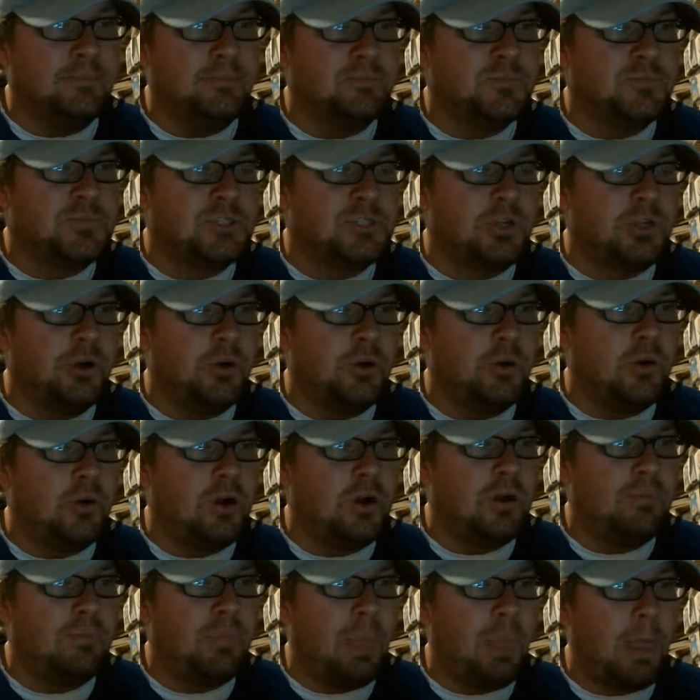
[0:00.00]
So
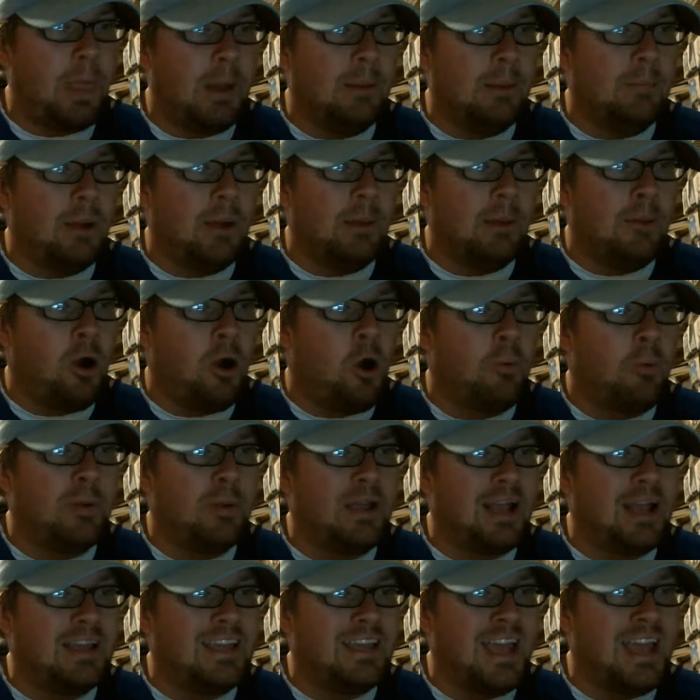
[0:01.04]
I'm
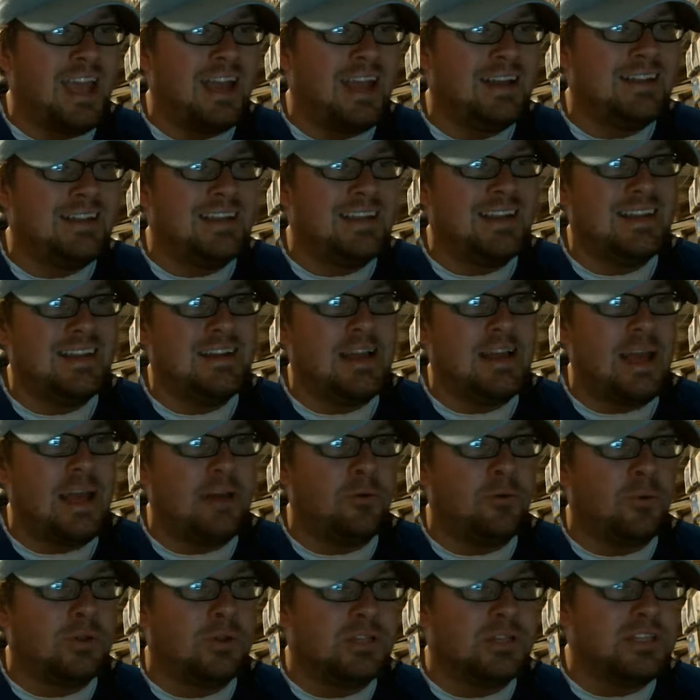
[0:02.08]
hoping I can get it
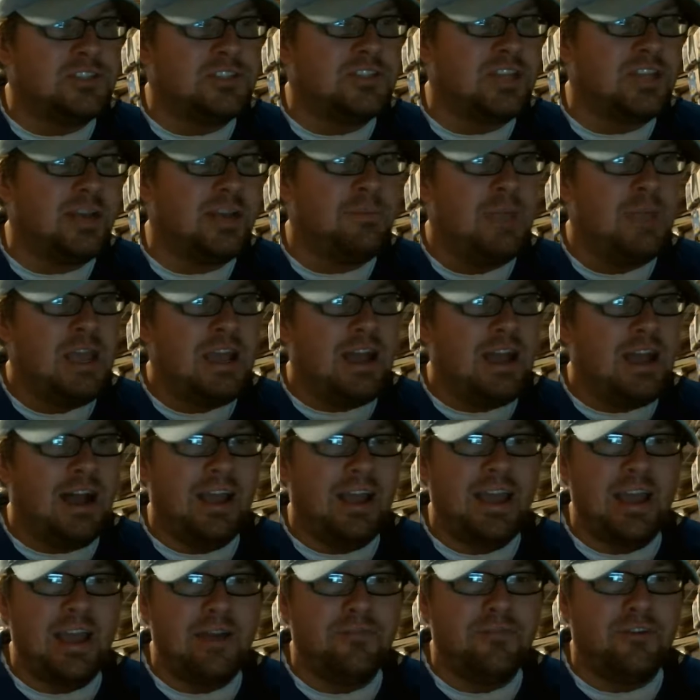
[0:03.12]
at release day. I
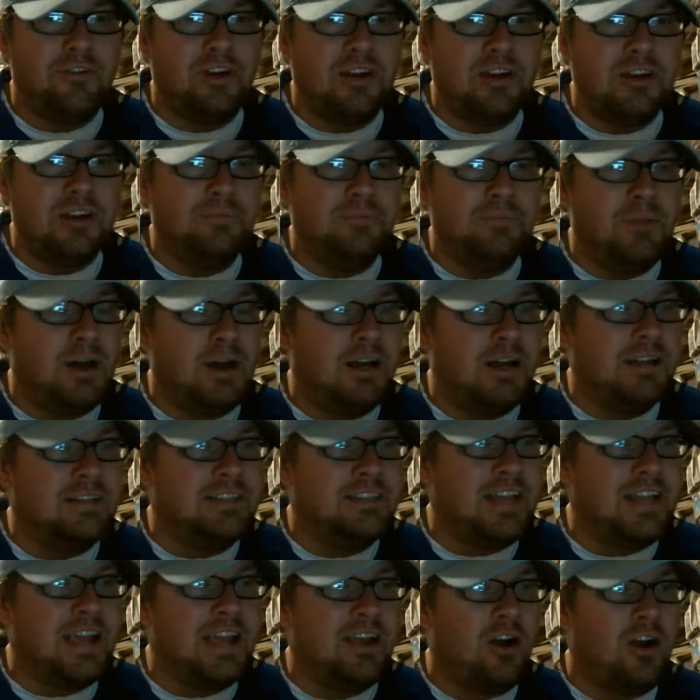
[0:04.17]
have a
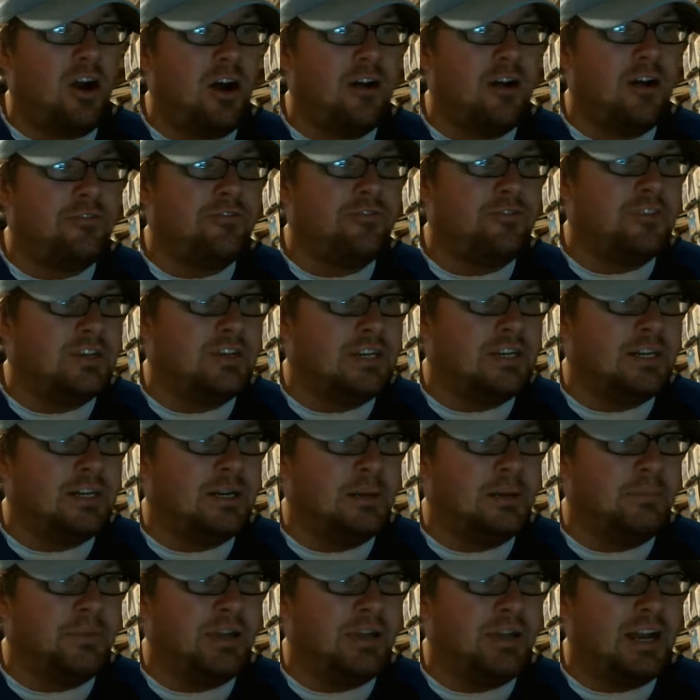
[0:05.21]
day off
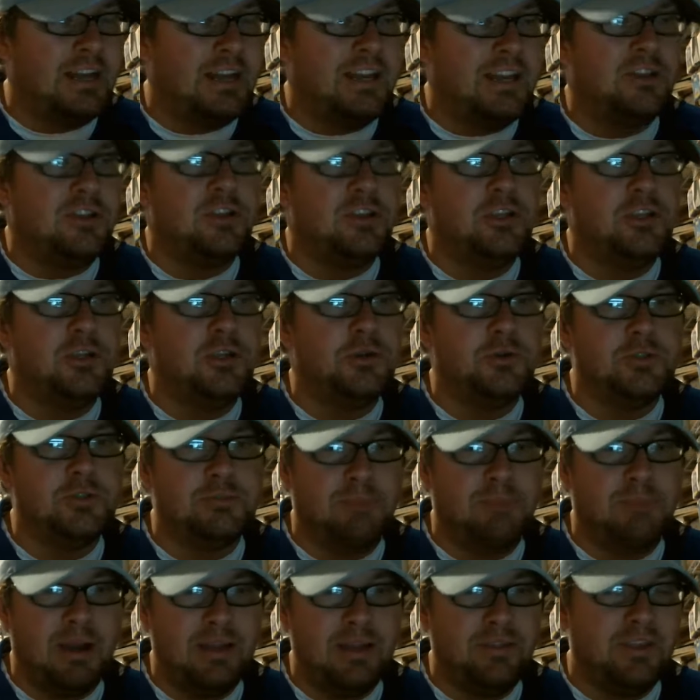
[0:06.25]
that I need to use
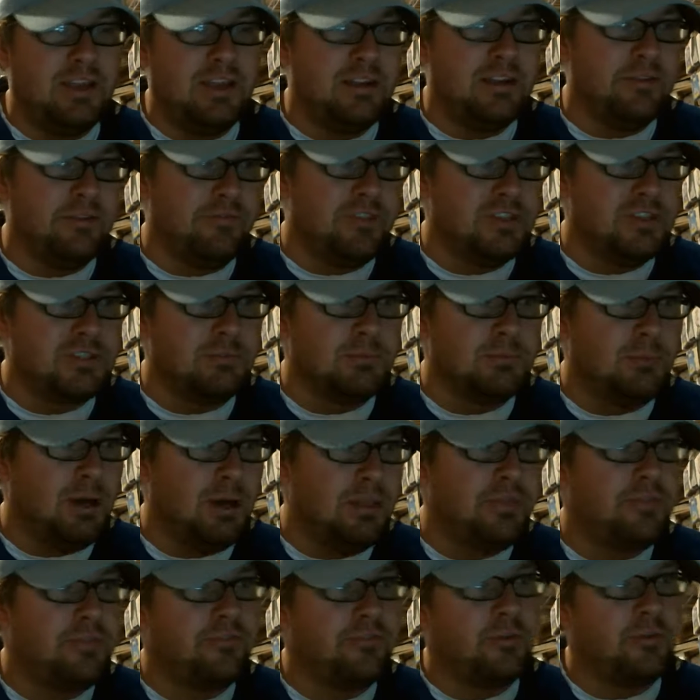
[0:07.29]
by the end of this
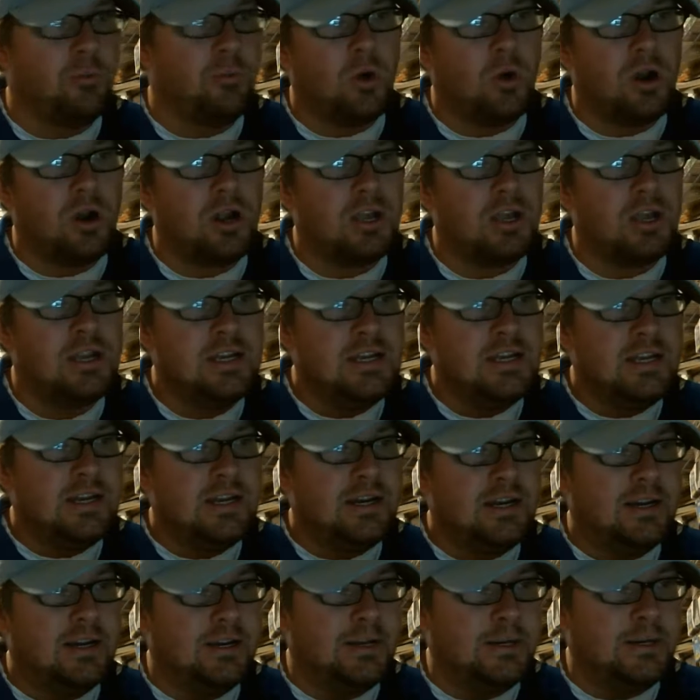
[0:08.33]
month from work.
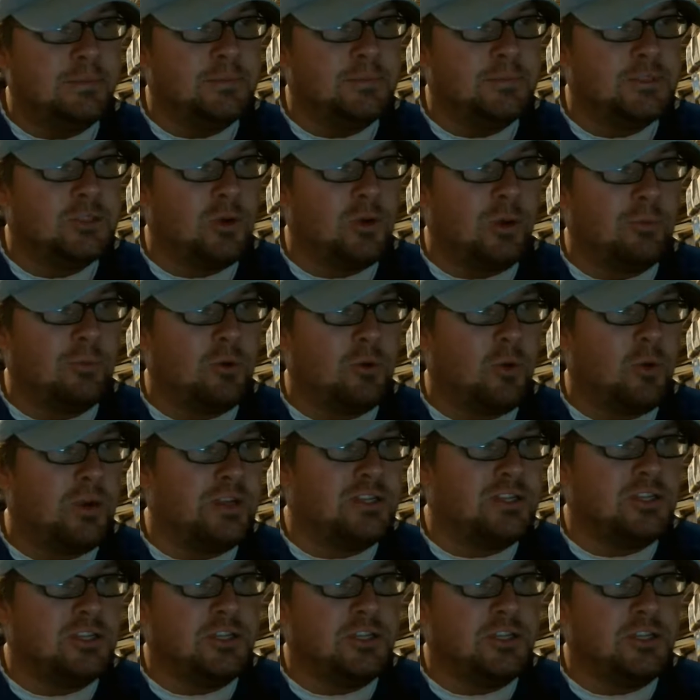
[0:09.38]
So I'm going to